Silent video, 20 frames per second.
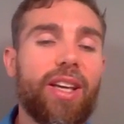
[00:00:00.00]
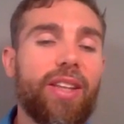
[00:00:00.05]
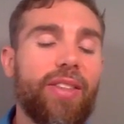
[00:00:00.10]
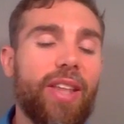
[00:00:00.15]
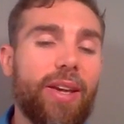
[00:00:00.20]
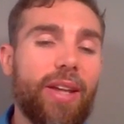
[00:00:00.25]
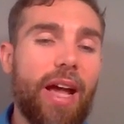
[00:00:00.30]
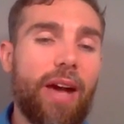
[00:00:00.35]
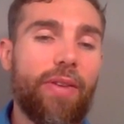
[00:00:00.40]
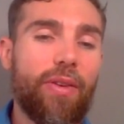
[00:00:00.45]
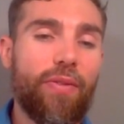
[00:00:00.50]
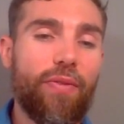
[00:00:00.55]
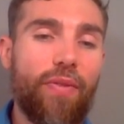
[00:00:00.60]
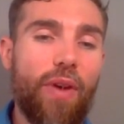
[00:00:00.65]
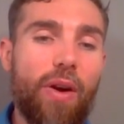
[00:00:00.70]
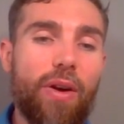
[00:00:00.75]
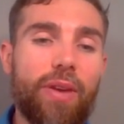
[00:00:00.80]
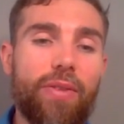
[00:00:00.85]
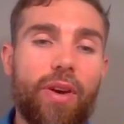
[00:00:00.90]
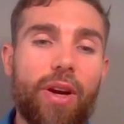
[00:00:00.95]
They'd have a
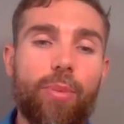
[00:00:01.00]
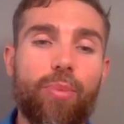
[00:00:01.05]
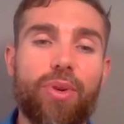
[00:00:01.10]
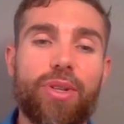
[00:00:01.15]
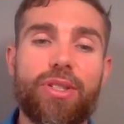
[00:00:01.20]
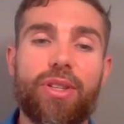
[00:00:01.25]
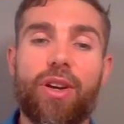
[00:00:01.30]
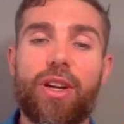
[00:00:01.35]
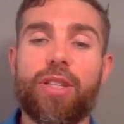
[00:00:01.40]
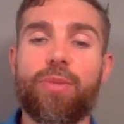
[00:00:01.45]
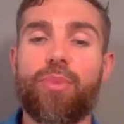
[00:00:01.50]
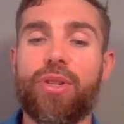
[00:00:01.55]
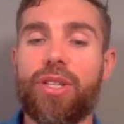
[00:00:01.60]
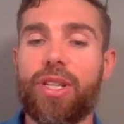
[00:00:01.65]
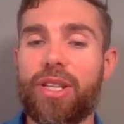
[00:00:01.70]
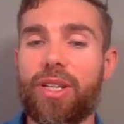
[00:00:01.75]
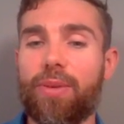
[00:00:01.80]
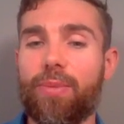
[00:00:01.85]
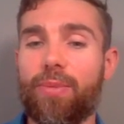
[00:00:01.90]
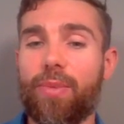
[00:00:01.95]
very, very precise
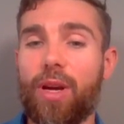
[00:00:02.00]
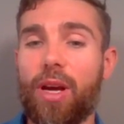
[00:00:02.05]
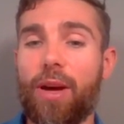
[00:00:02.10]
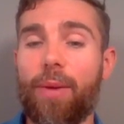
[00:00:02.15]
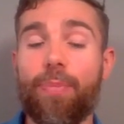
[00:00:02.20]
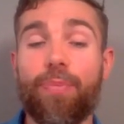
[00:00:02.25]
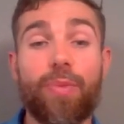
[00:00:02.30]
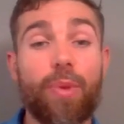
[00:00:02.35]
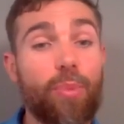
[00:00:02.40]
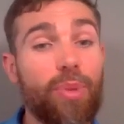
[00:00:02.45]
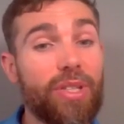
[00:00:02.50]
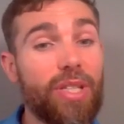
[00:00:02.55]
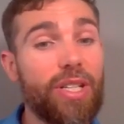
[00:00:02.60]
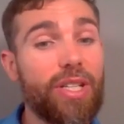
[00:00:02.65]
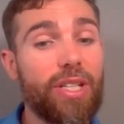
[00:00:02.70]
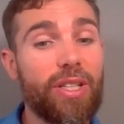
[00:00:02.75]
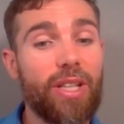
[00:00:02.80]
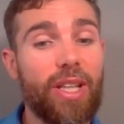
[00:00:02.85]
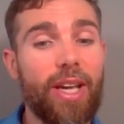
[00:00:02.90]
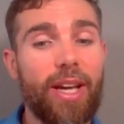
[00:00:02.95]

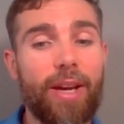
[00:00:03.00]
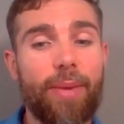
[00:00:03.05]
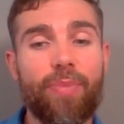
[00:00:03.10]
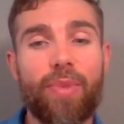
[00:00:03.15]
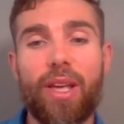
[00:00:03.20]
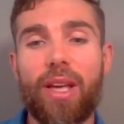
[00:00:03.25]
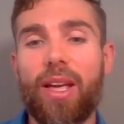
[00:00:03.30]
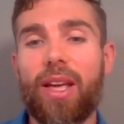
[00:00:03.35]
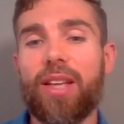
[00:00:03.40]
position there.